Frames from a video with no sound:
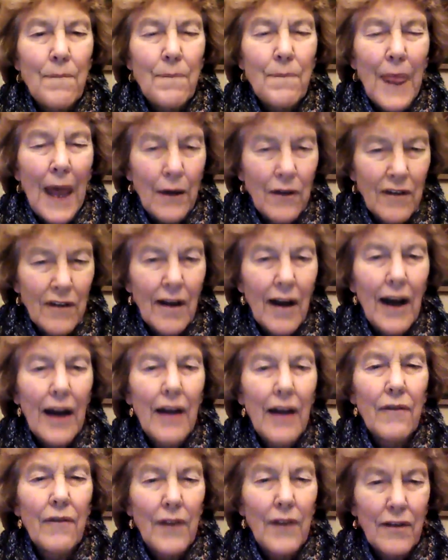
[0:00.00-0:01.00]
outside
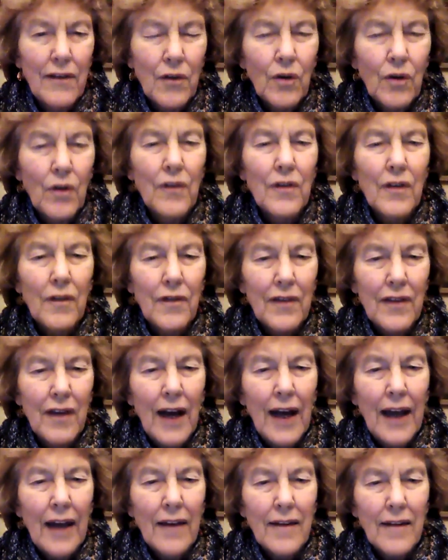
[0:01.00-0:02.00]
of the circles of
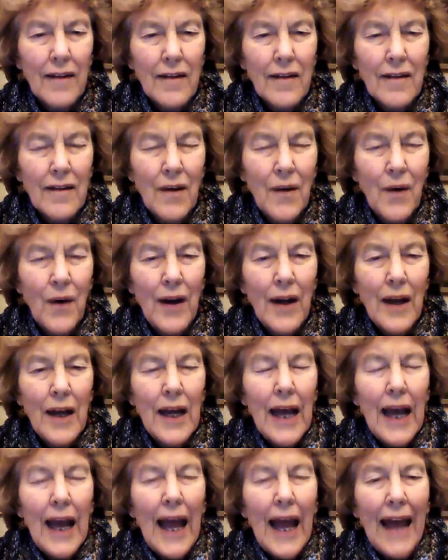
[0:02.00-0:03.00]
science and so on.
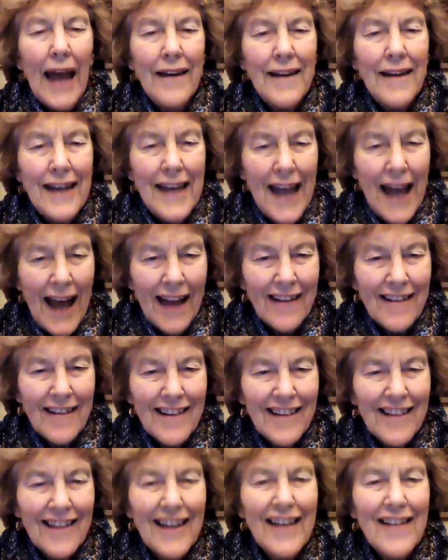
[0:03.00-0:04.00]
And yet
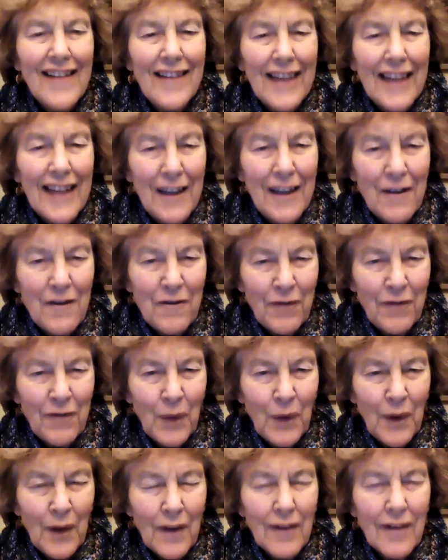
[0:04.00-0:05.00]
his
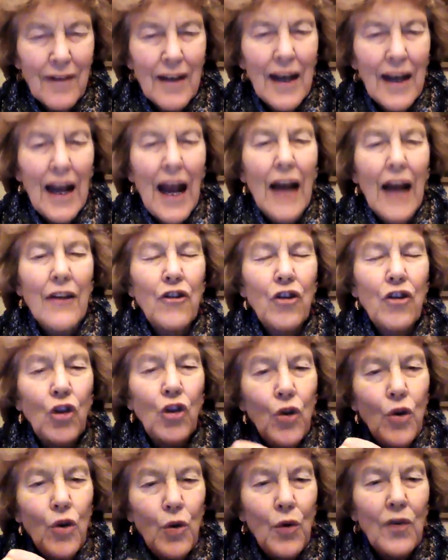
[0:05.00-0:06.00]
influence
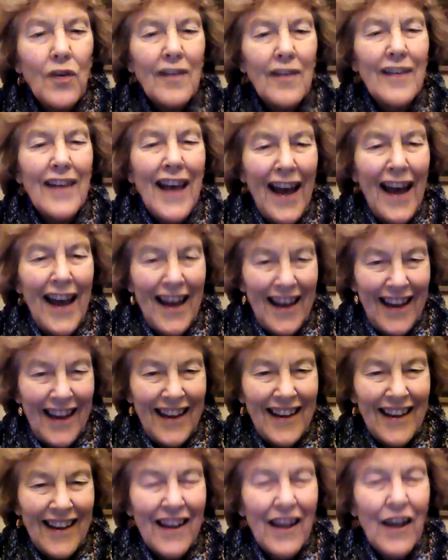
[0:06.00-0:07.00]
to
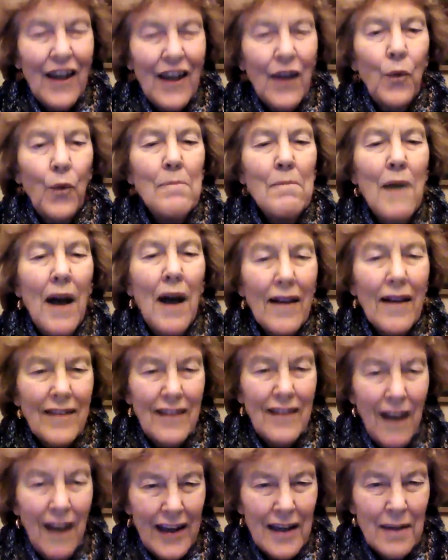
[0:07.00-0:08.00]
say, we
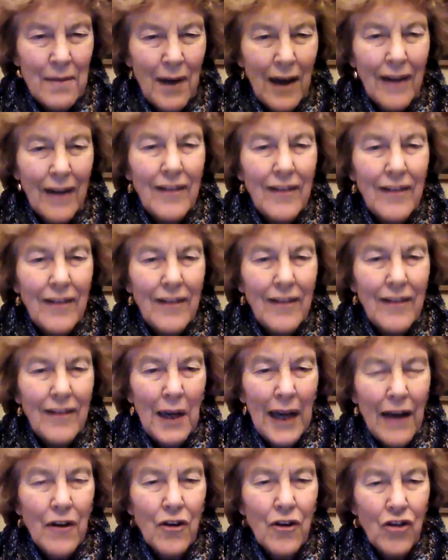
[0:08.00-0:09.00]
must dynamize human
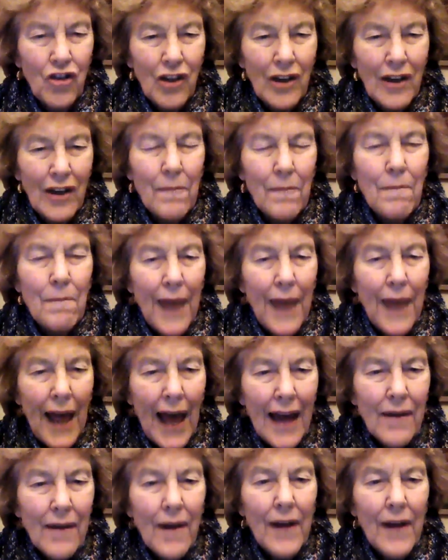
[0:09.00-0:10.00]
energy,
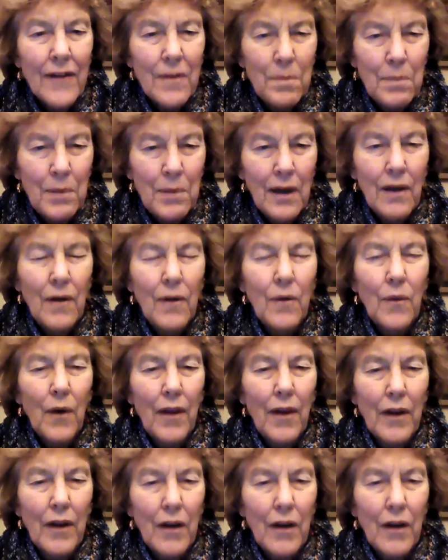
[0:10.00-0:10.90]
that has been one of the